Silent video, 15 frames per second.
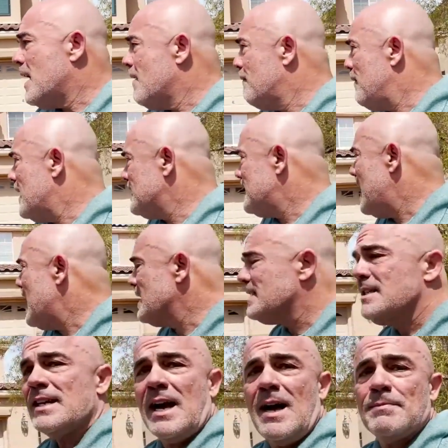
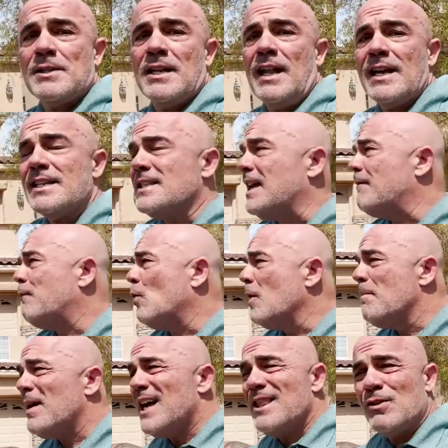Fantastic option. Like I said,
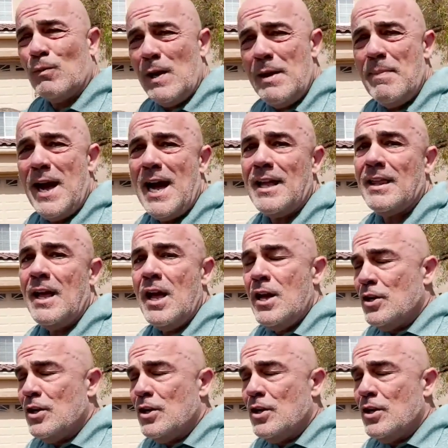4-bed, 3-bath.